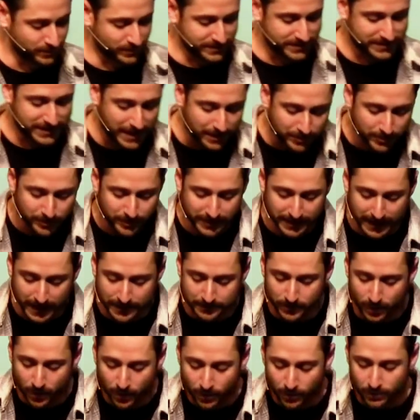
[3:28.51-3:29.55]
When Samuel
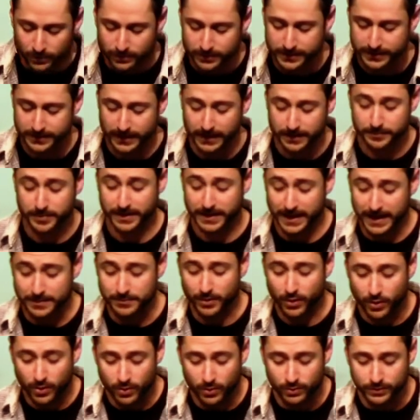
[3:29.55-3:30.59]
became, whole, became
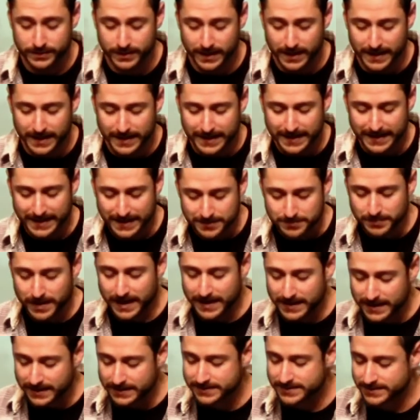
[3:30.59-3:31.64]
old, he
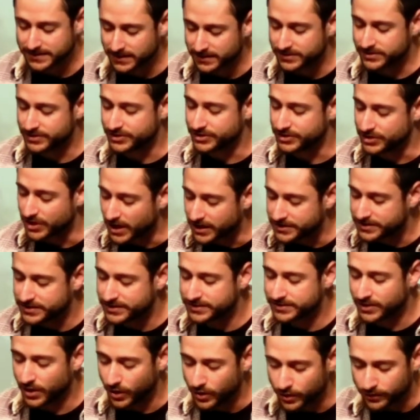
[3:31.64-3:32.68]
made his sons
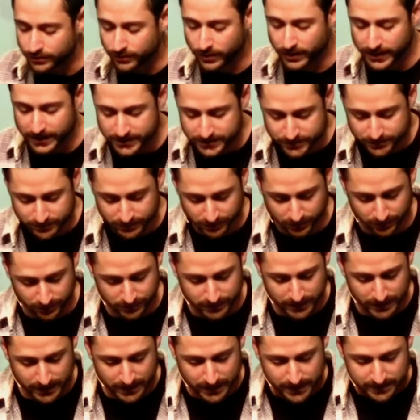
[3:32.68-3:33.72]
judges over Israel.
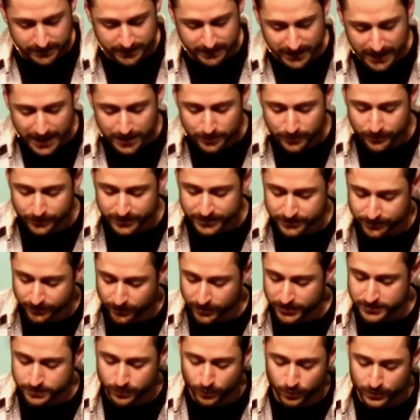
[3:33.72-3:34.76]
The name of his
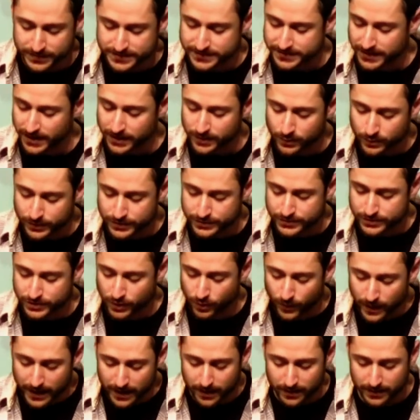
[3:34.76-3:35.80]
firstborn son was
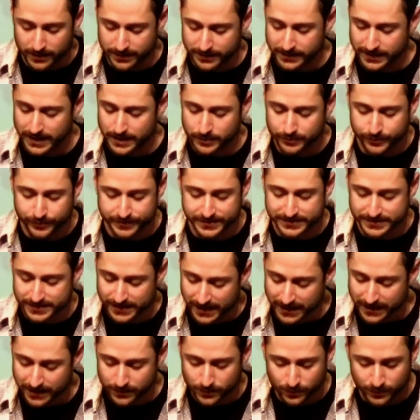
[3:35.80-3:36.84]
Joel, and the name of his
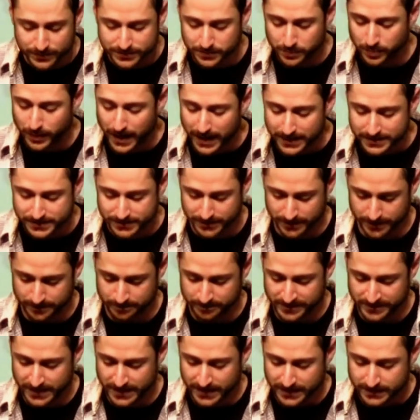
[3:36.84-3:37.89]
second was Abijah.
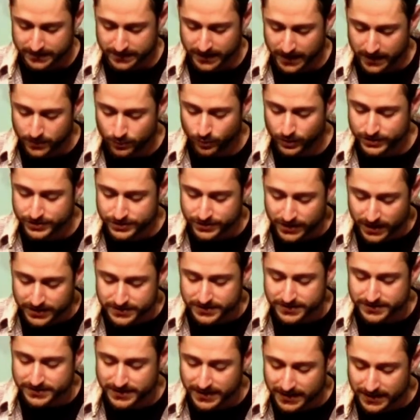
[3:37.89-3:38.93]
They were
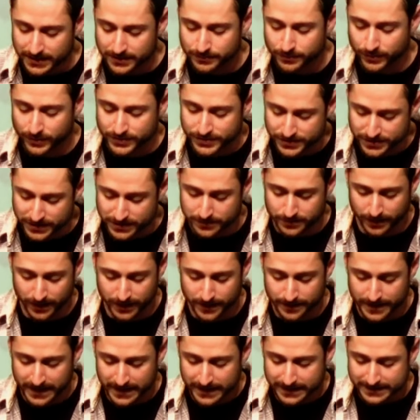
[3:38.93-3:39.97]
judges in
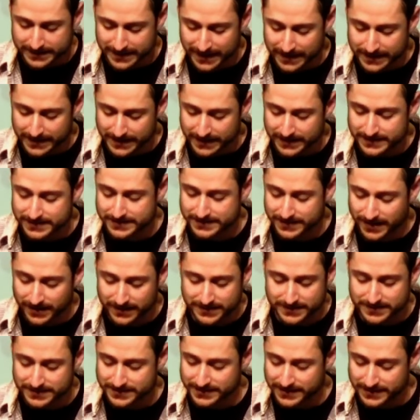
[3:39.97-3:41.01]
Beersheba, yet his
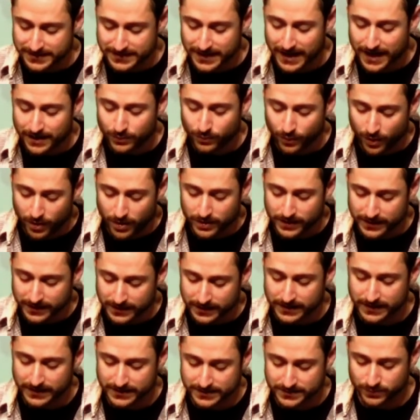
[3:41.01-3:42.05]
sons did not walk
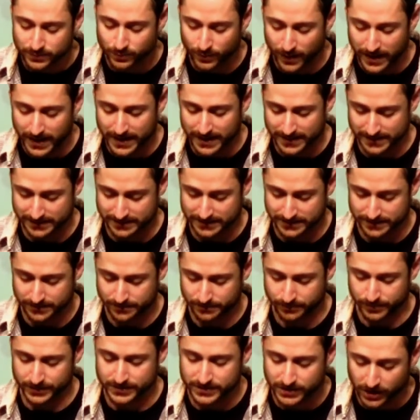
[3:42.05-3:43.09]
in his ways,
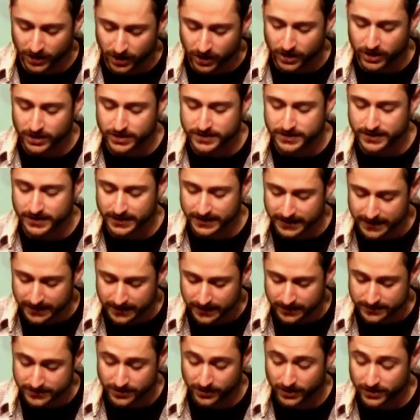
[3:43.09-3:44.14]
but turned,
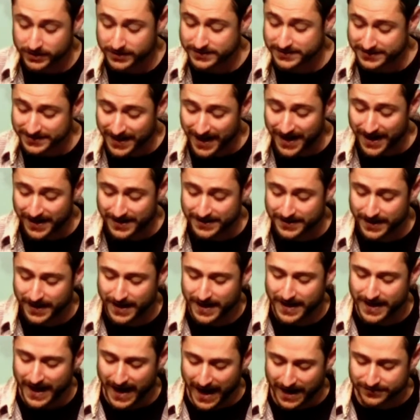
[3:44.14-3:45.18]
turned aside
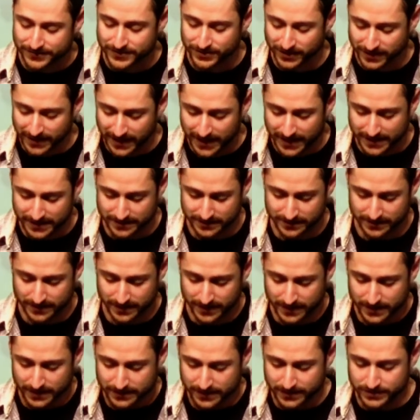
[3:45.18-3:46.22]
after gain.
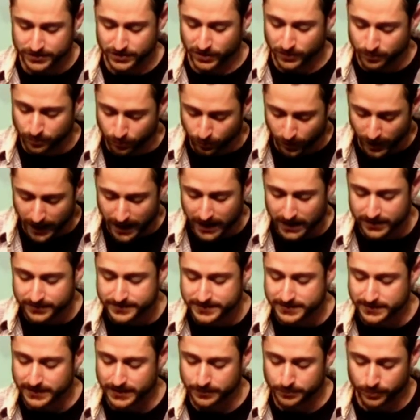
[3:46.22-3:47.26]
They took
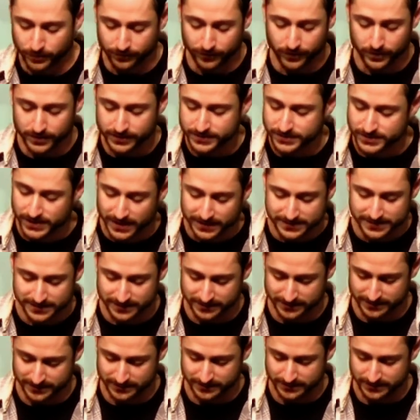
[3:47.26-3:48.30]
bribes and they perverted
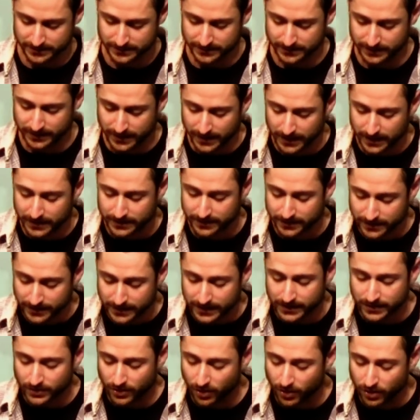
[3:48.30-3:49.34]
justice. Then,
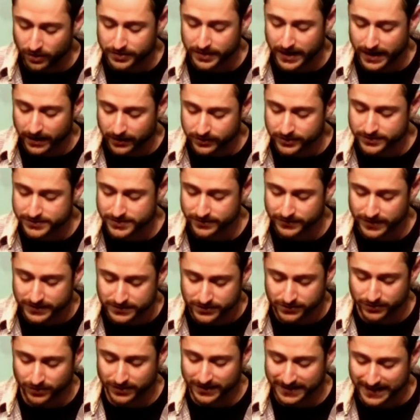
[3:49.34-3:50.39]
then all the elders of
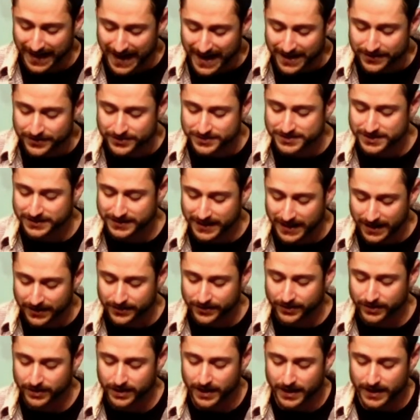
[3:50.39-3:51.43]
Israel gathered
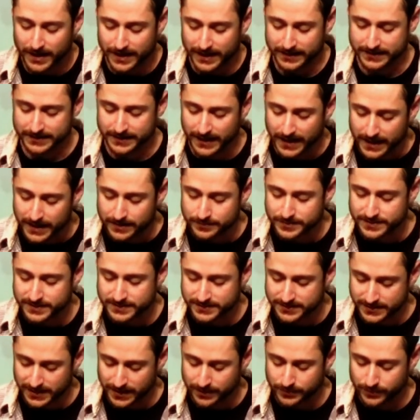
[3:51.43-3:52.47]
together and came to
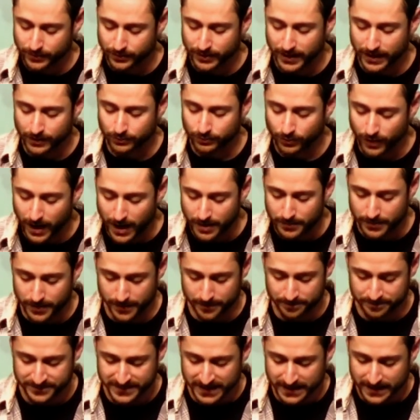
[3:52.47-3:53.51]
Samuel at Ramah
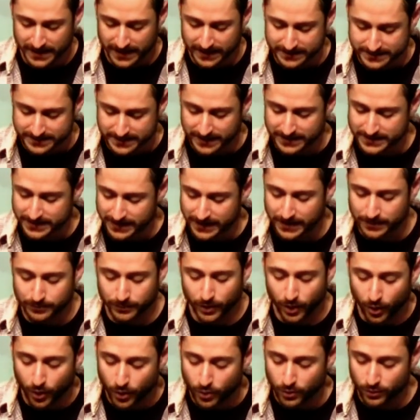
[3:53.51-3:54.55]
and said to him,
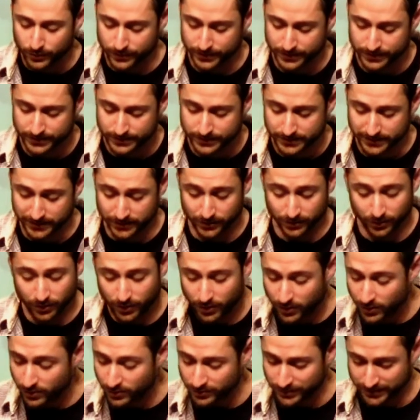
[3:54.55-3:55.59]
Behold, you're
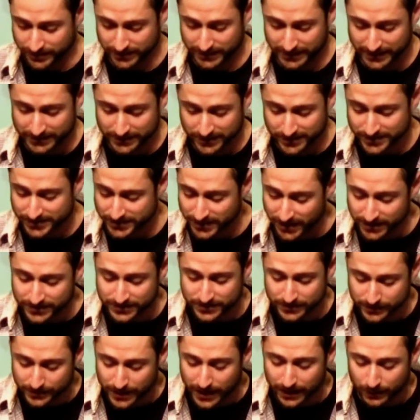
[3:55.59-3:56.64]
old, and your sons
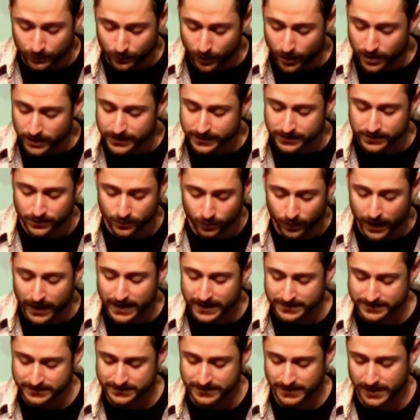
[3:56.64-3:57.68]
do not walk in your
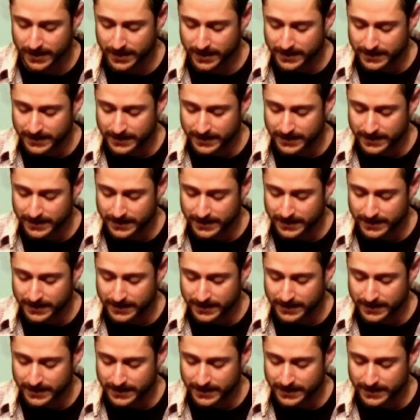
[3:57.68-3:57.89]
ways.